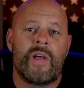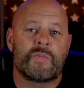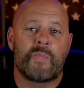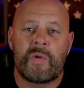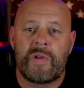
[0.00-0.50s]

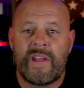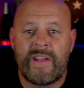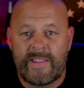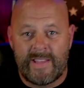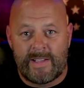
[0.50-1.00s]
expert at
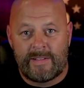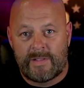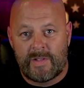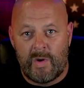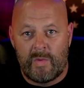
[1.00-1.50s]
anything.
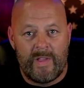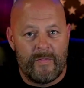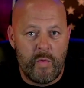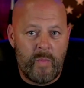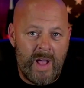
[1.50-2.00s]
So
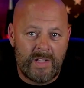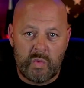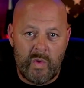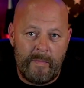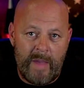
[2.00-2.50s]
if you buy a
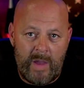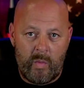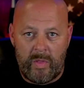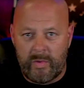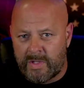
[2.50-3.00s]
swim bait,
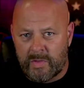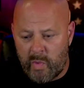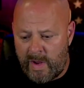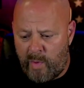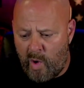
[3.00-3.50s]
whether it's a
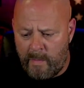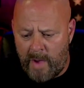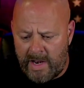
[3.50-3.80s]
3-part